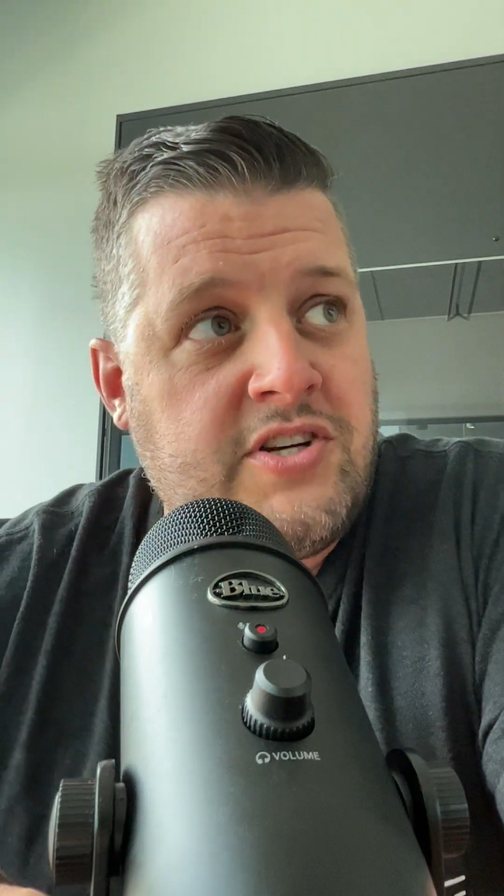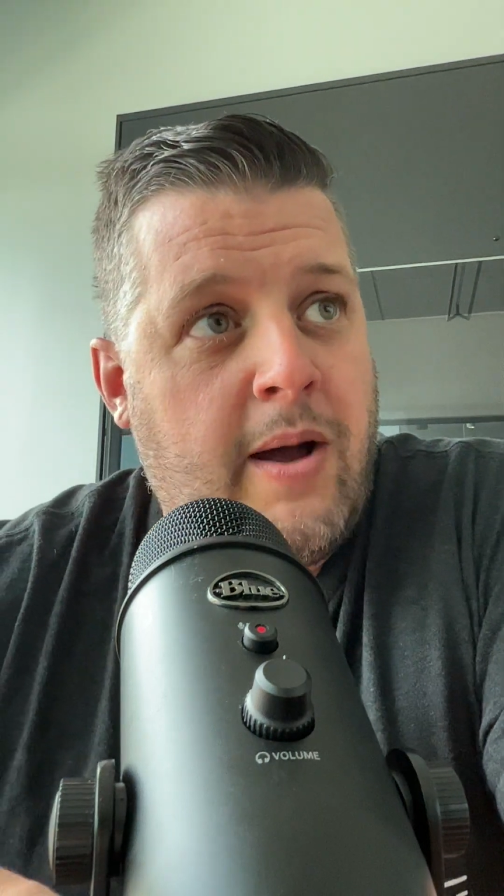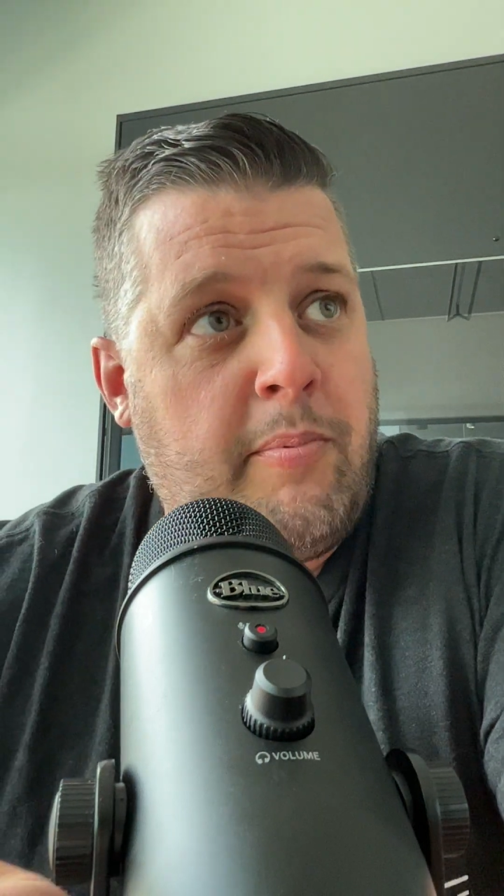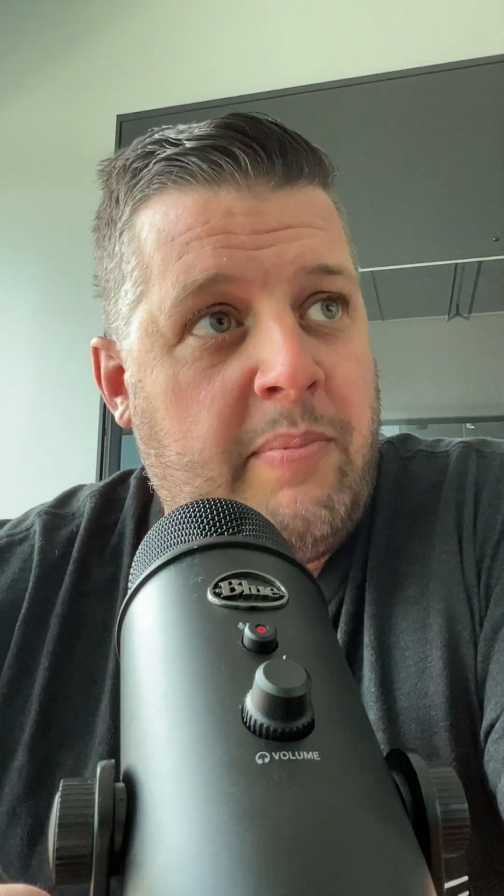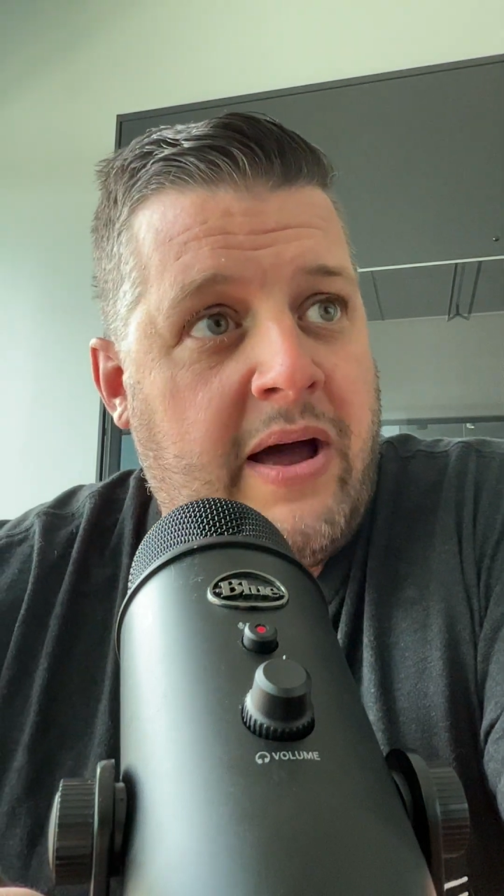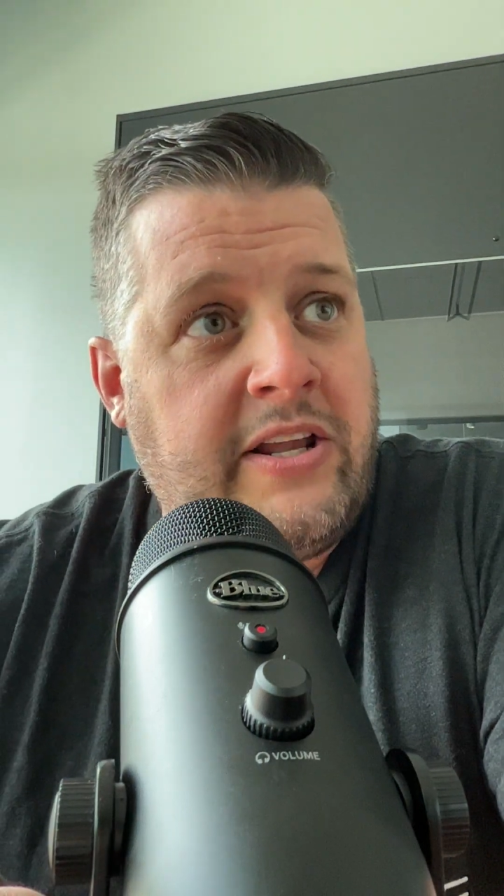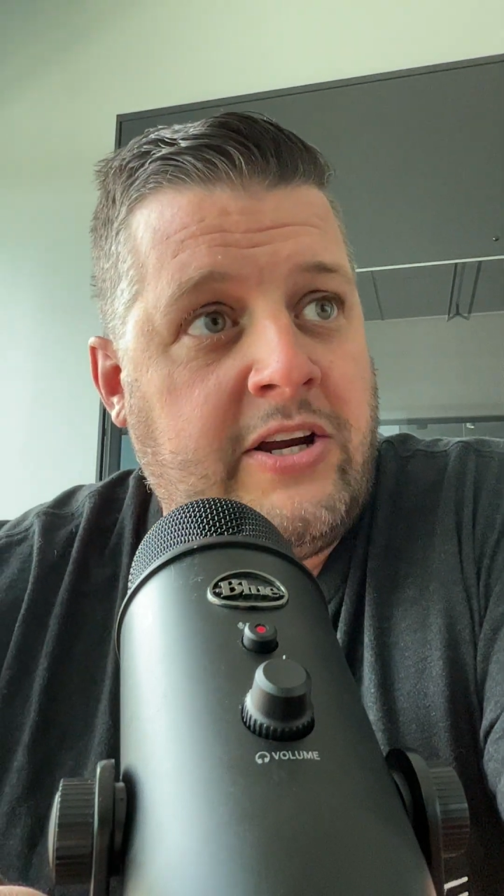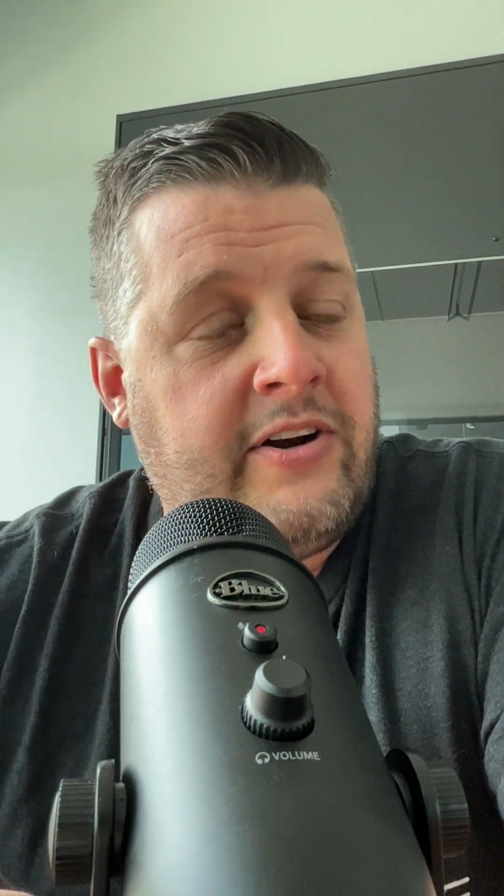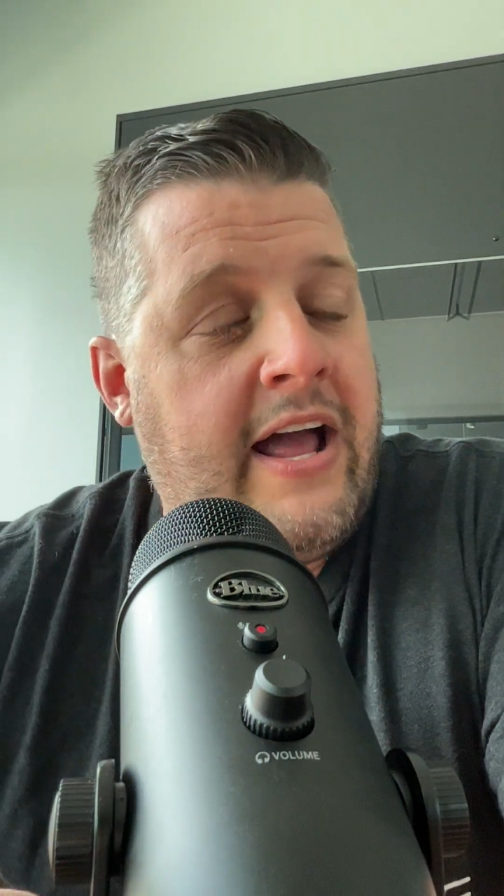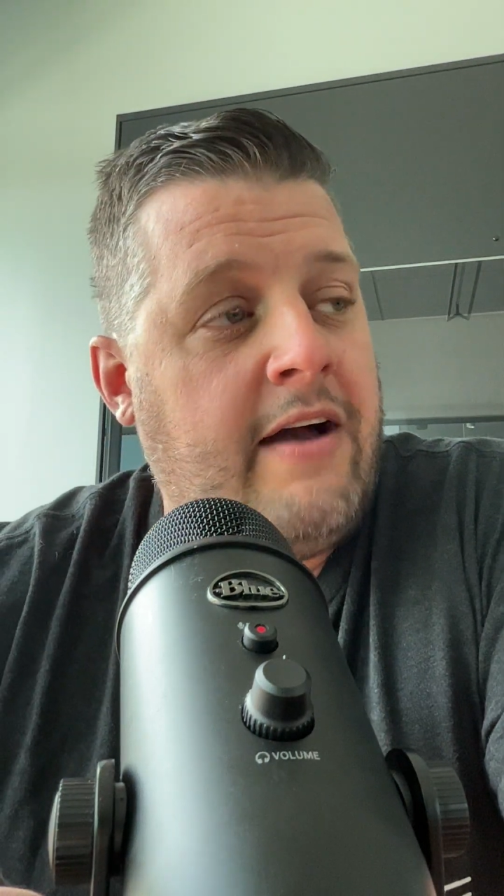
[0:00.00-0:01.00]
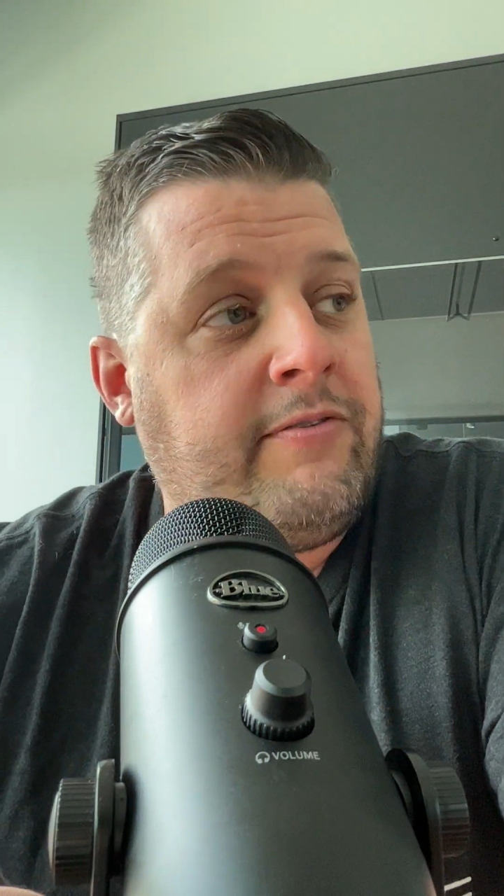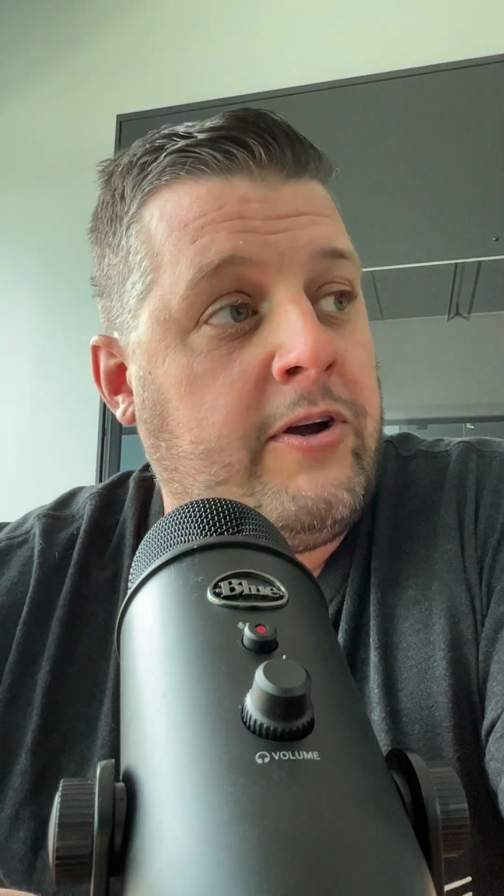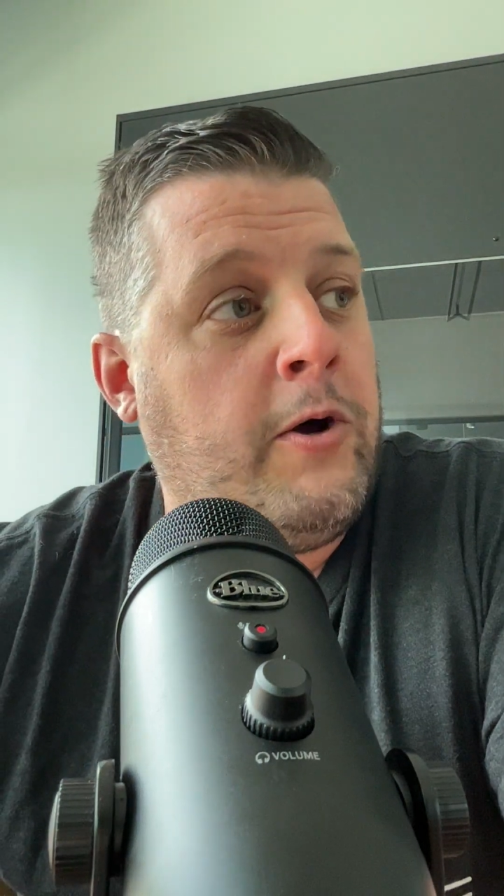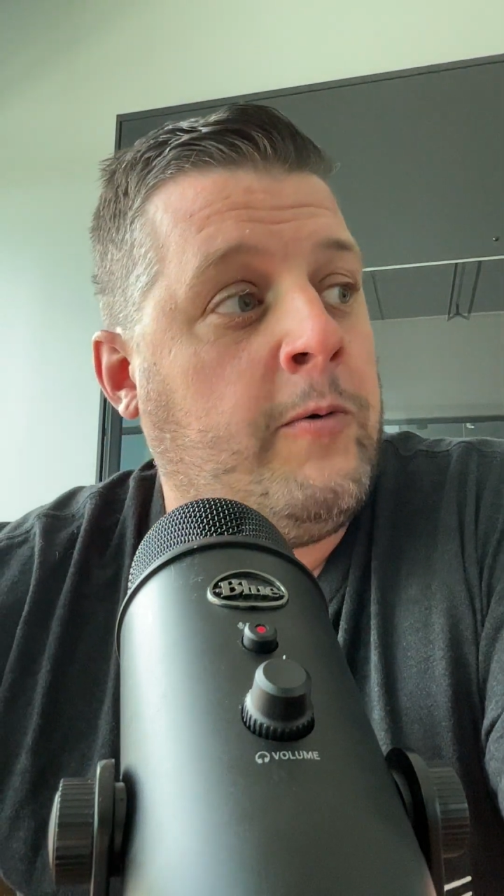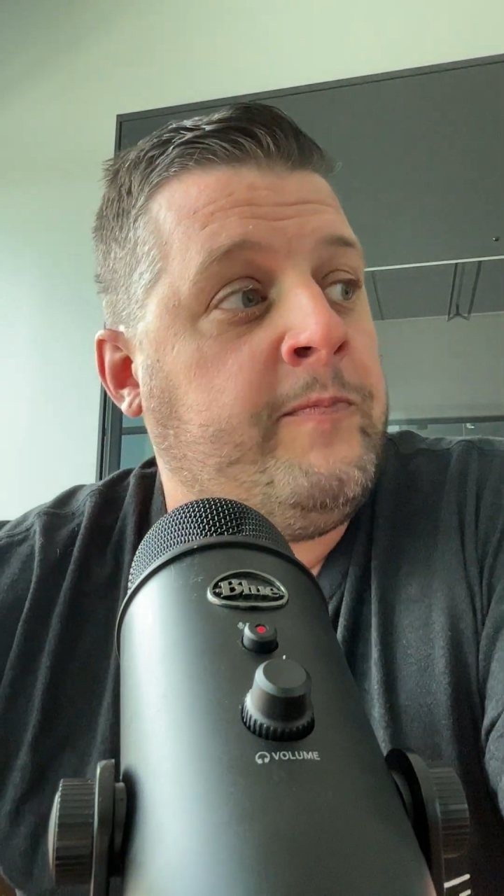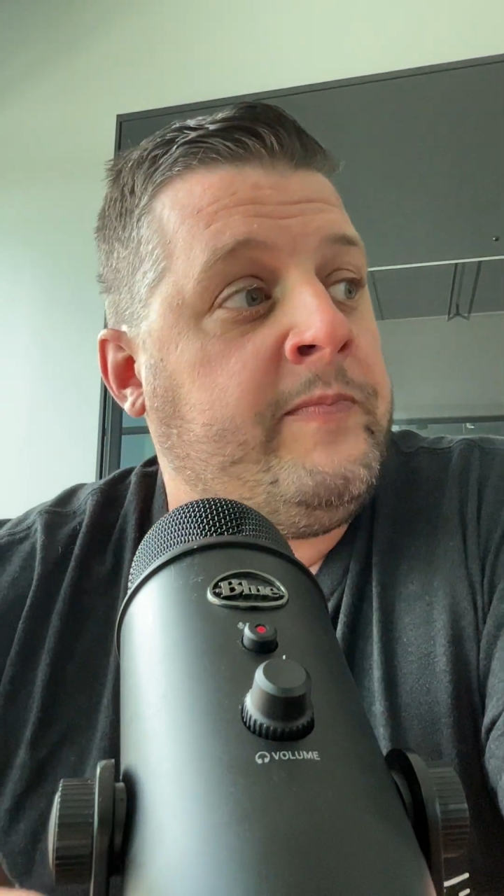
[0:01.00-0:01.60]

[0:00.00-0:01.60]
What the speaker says: Shop about 1.5 years ago,